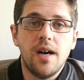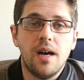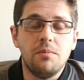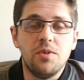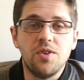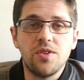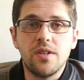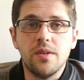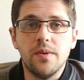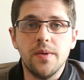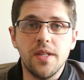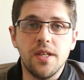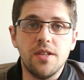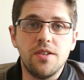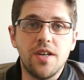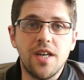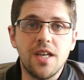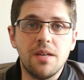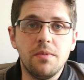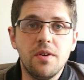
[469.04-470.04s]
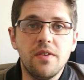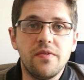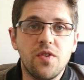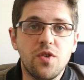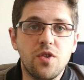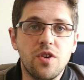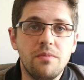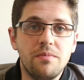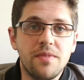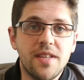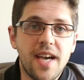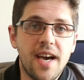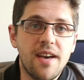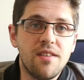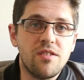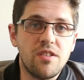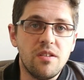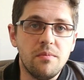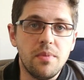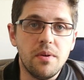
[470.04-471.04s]
I'm also on the Dynamo forums
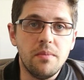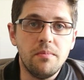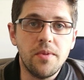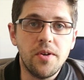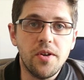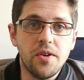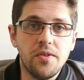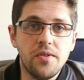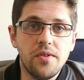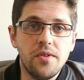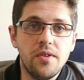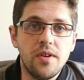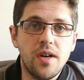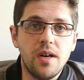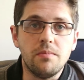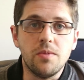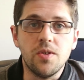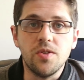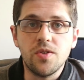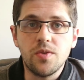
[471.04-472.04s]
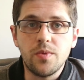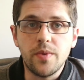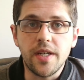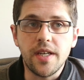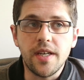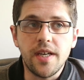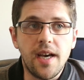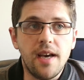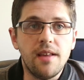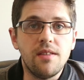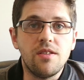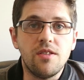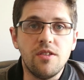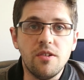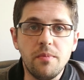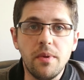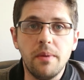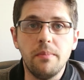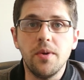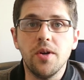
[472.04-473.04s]
as the BIM Guru. I'm on Twitter as
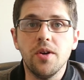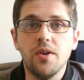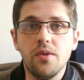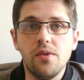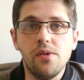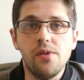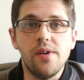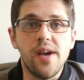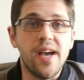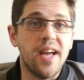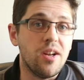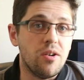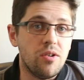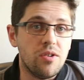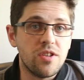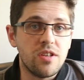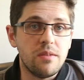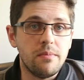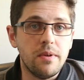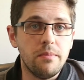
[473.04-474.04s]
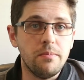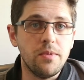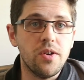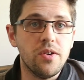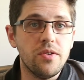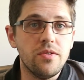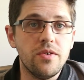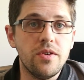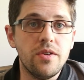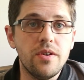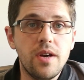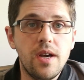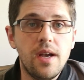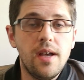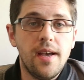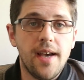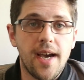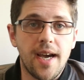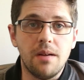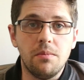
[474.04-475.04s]
the BIM Guru and Aussie BIM Guru.
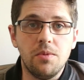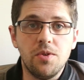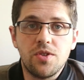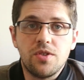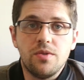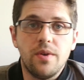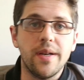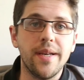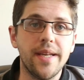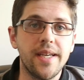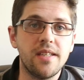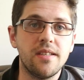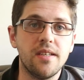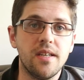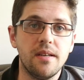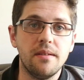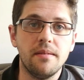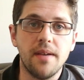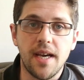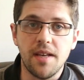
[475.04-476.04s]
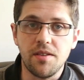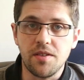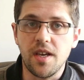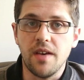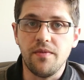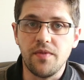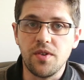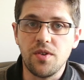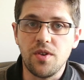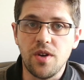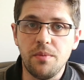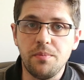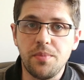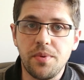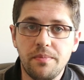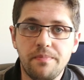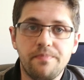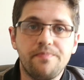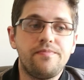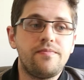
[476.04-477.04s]
And I'm also on LinkedIn as Gavin Crump.
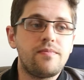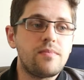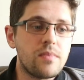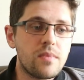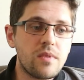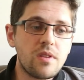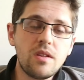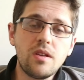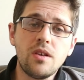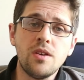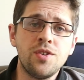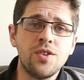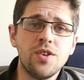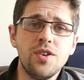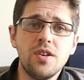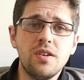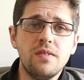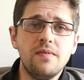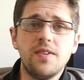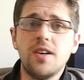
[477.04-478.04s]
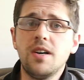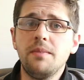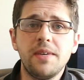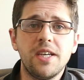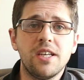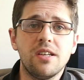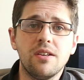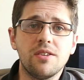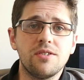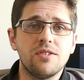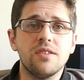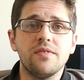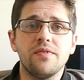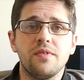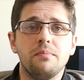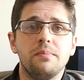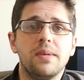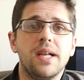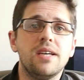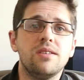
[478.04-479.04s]
So you can find me in lots of
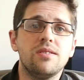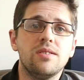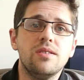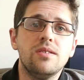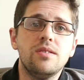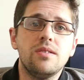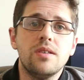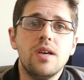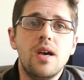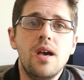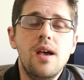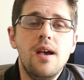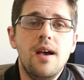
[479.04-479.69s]
different places.